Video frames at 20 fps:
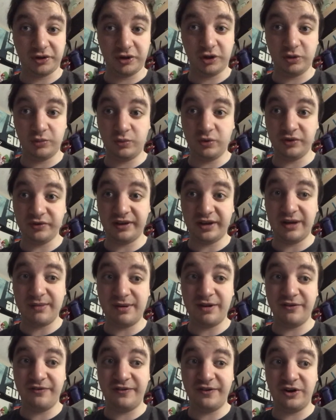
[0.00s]
Clone Wars
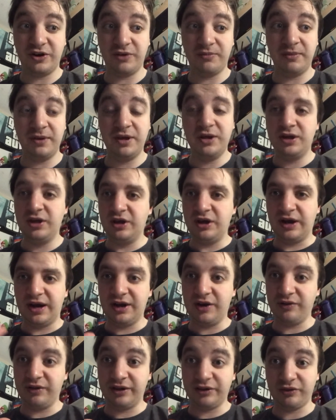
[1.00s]
animated film. I
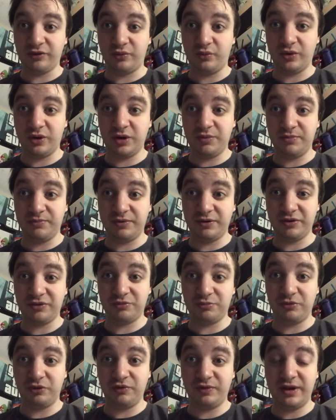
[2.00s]
know that's a Warner
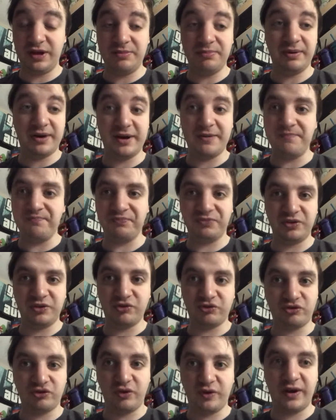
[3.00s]
Brothers movie, but
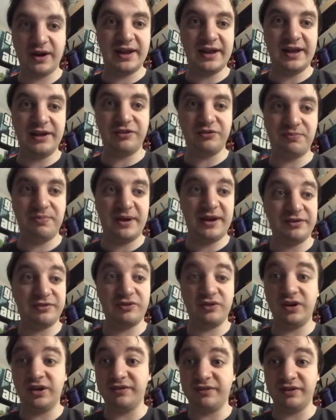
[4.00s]
screw it. It's
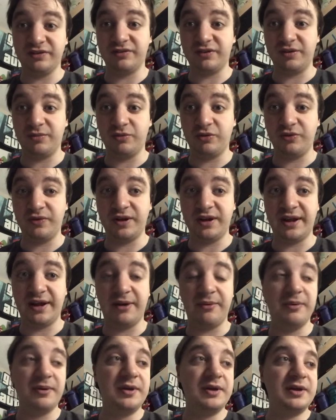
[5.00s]
basically a Disney movie
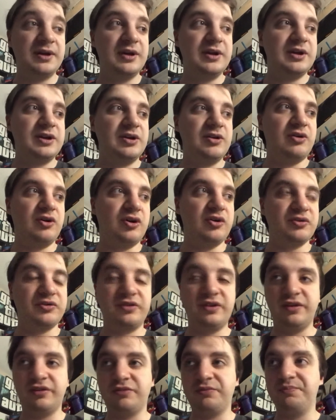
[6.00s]
now. All
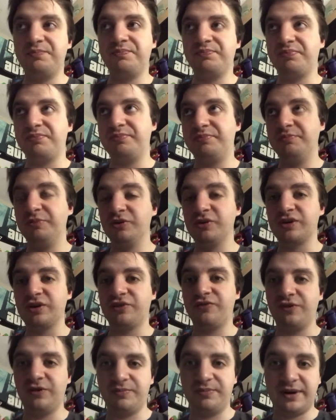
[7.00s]
since
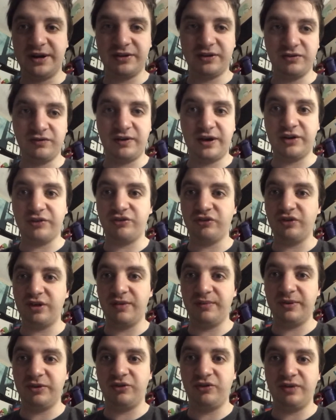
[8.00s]
Lucasfilm bought the rights to
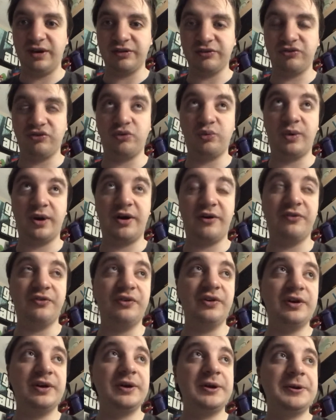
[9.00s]
them in
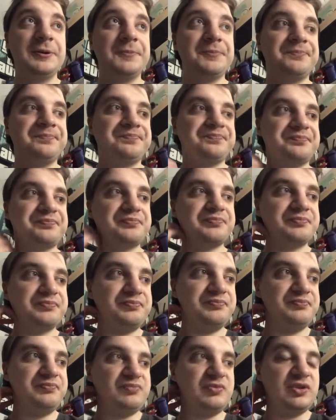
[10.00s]
2012.
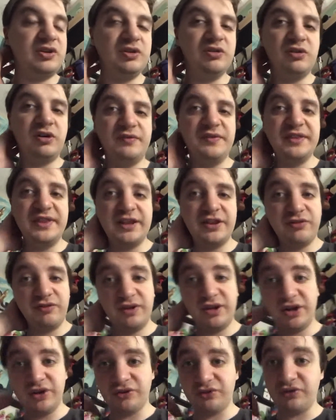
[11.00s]
But then
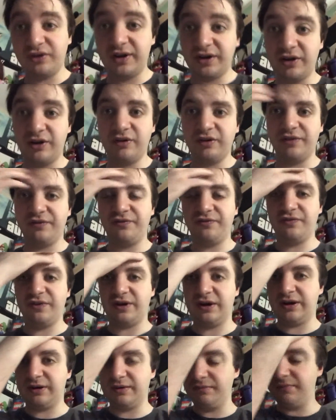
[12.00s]
3 years later,
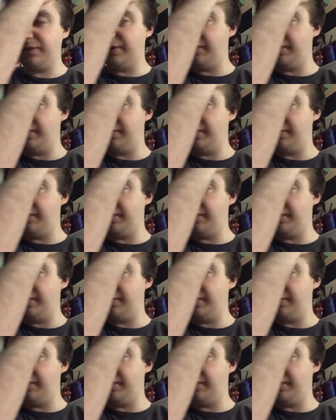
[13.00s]
the